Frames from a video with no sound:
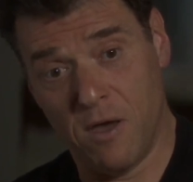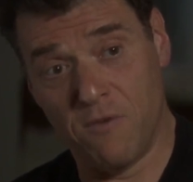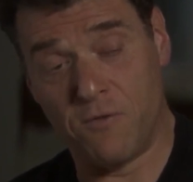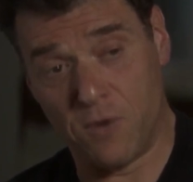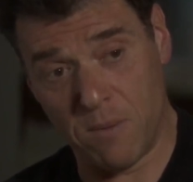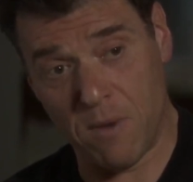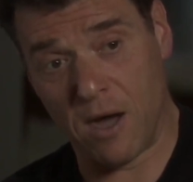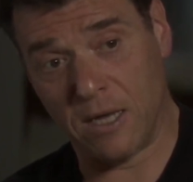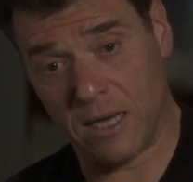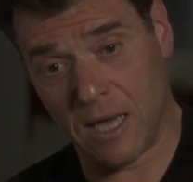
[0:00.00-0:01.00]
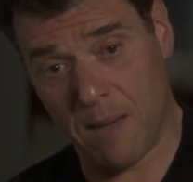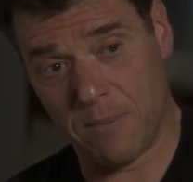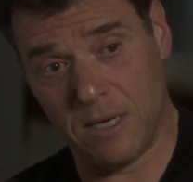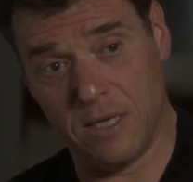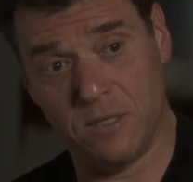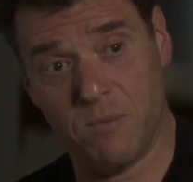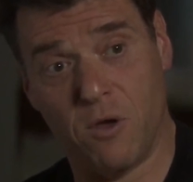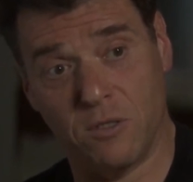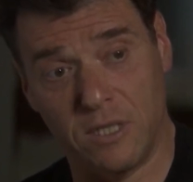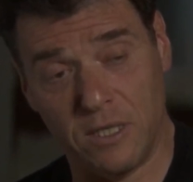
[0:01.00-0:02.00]
free market capitalism,
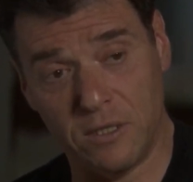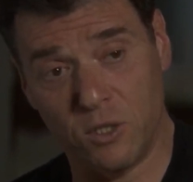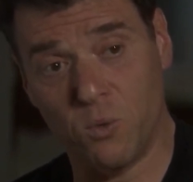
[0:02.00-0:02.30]
hostility